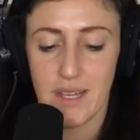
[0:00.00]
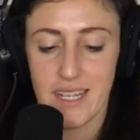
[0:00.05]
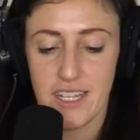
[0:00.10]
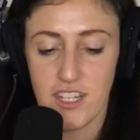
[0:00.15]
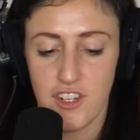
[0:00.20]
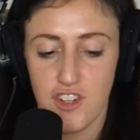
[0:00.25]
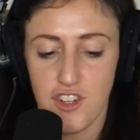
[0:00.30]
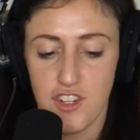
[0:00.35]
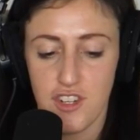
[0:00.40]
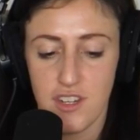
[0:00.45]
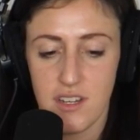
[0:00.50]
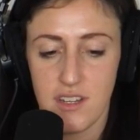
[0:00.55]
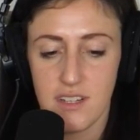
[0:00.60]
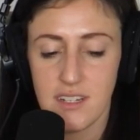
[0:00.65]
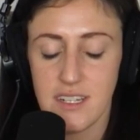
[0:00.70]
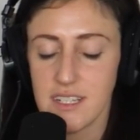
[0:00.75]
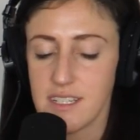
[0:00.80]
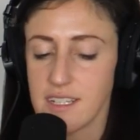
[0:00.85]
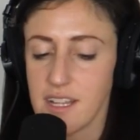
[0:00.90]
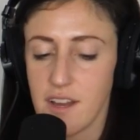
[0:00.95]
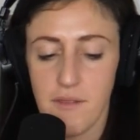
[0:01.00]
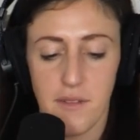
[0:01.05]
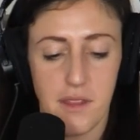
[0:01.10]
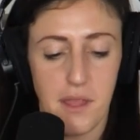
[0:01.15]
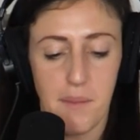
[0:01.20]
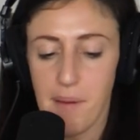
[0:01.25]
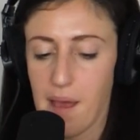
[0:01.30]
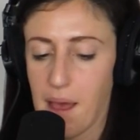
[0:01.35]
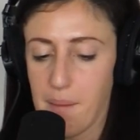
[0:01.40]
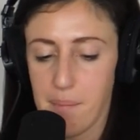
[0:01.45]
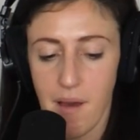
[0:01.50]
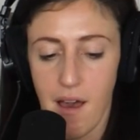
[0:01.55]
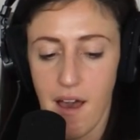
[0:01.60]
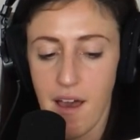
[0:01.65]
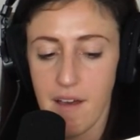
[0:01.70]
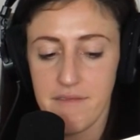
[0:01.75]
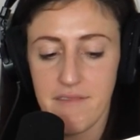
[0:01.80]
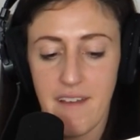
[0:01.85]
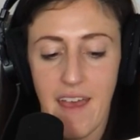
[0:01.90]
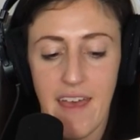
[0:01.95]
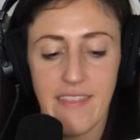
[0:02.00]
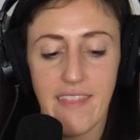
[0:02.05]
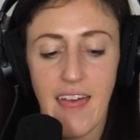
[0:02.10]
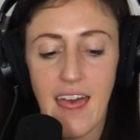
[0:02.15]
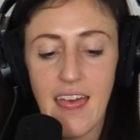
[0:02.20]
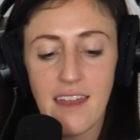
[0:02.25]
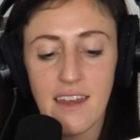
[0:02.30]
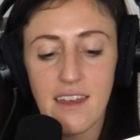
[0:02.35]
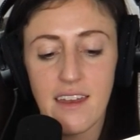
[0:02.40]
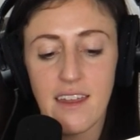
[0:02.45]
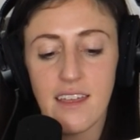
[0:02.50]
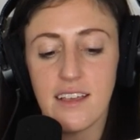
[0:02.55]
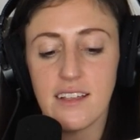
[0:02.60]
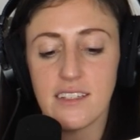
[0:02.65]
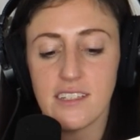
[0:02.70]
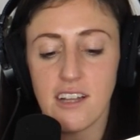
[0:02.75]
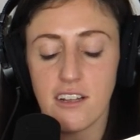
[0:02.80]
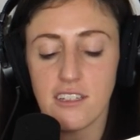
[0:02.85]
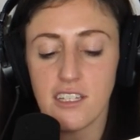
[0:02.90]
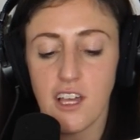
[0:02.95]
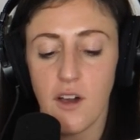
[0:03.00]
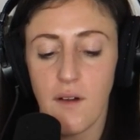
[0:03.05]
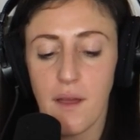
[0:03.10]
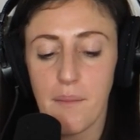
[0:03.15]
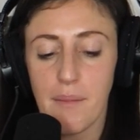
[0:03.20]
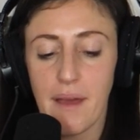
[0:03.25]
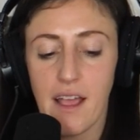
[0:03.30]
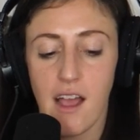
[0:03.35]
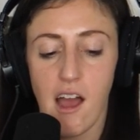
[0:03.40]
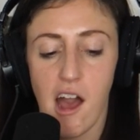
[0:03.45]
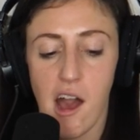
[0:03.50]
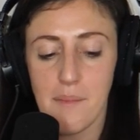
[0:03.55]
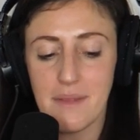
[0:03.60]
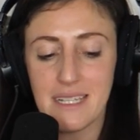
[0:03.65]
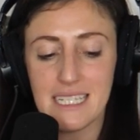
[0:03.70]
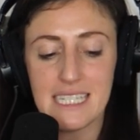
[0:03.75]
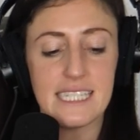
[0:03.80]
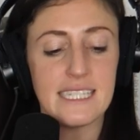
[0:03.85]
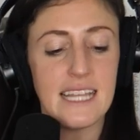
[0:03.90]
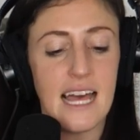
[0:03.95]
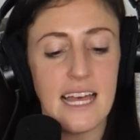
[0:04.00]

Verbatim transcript: which just didn't really pop off. And then he starts going by common